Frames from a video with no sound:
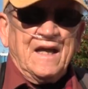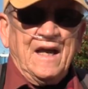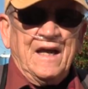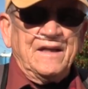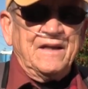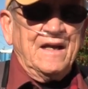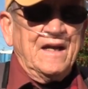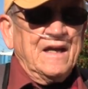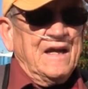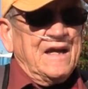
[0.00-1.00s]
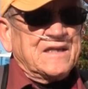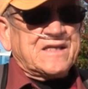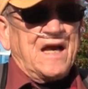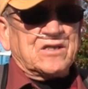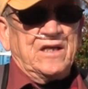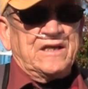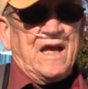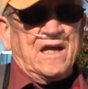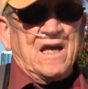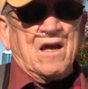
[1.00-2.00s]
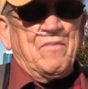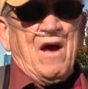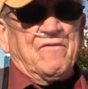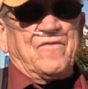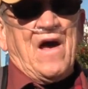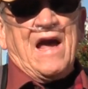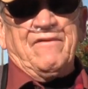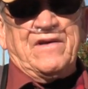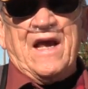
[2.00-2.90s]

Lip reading: and it's actually taking about 5